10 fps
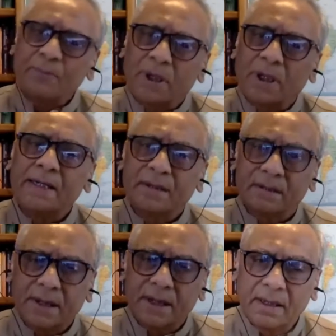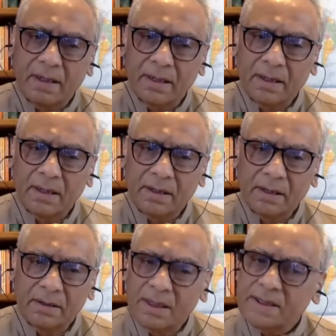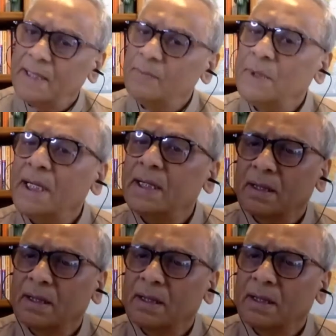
badlai jase. The same thing,